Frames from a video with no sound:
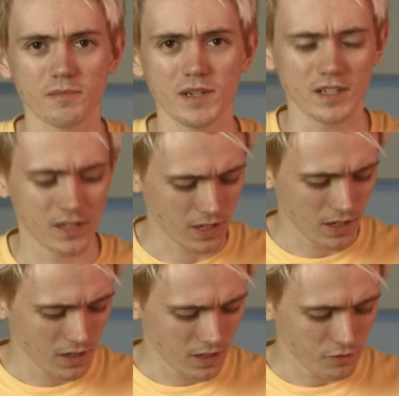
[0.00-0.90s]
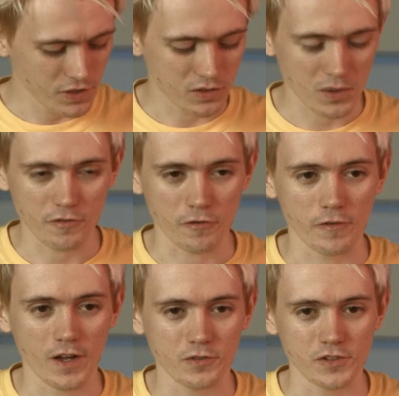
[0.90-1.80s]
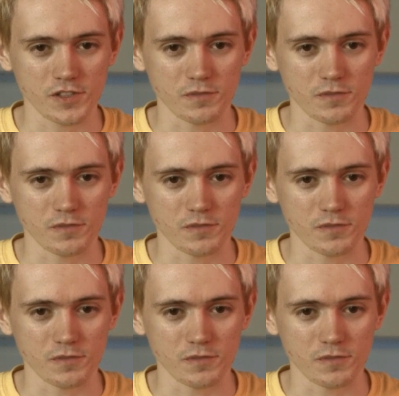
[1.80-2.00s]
I mean, the reason I went for Founders